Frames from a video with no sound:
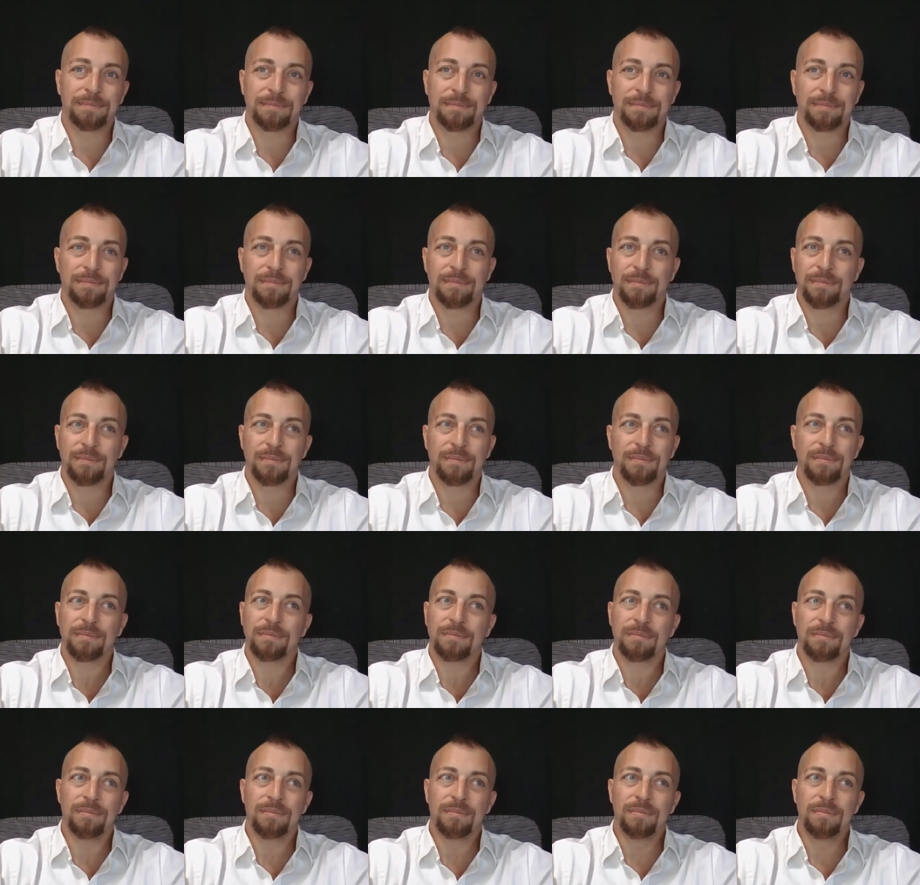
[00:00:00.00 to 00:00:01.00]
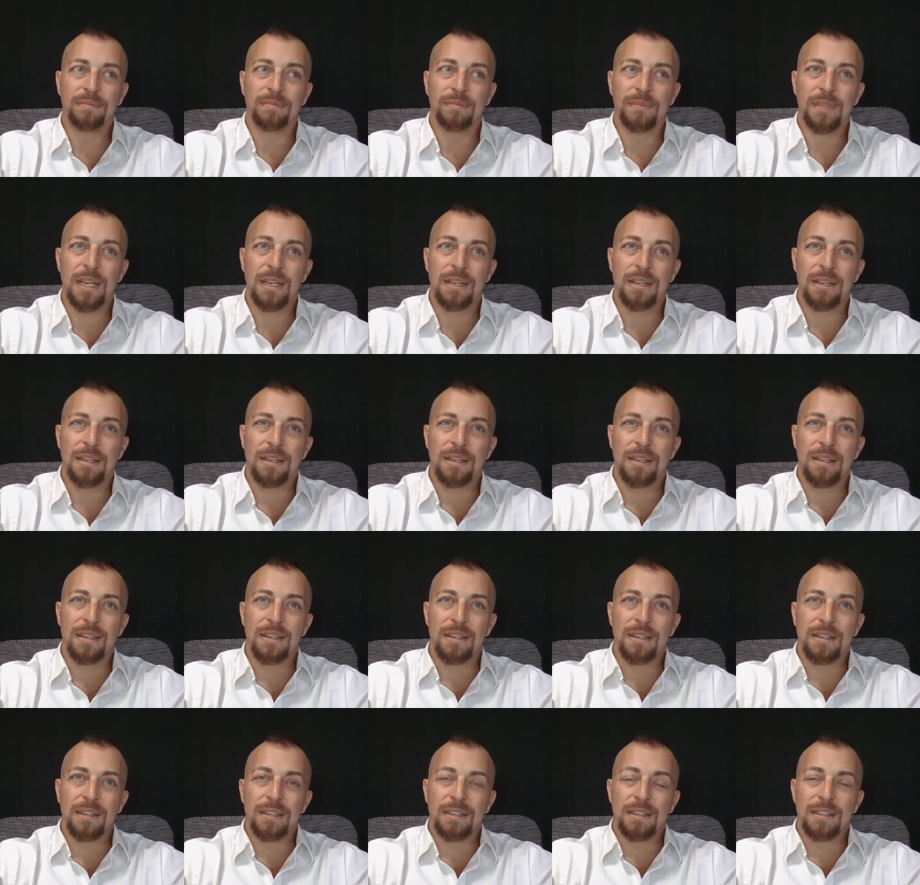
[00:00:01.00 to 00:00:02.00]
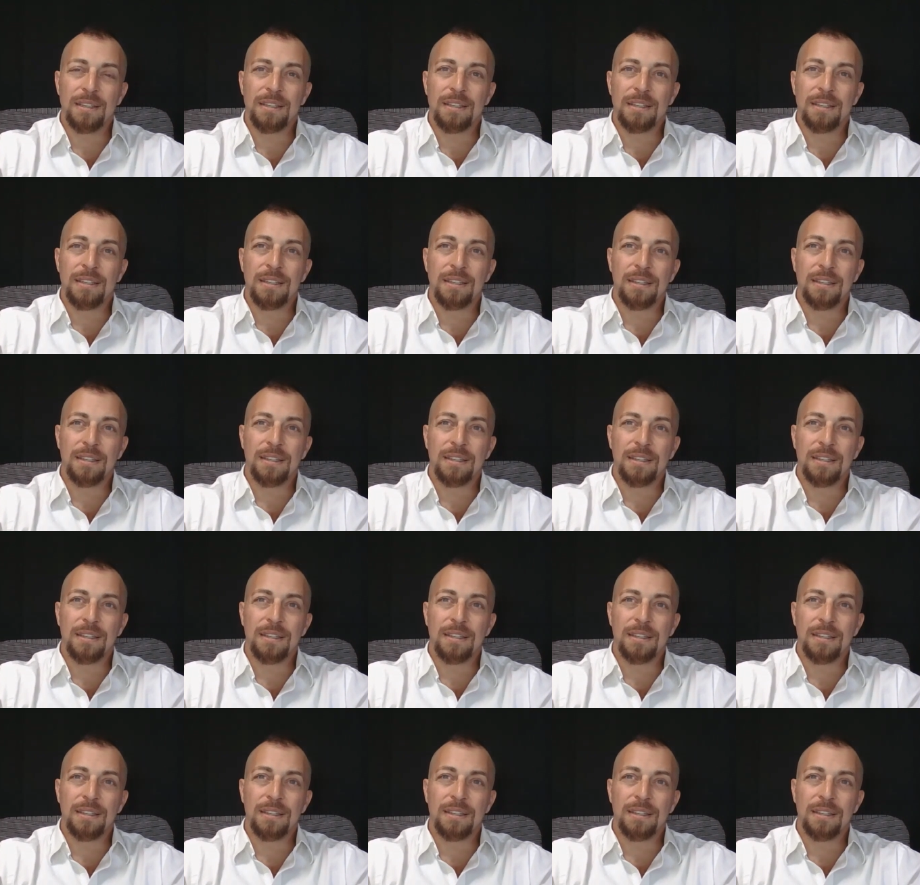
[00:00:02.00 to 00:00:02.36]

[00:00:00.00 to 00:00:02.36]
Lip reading: (no one is talking)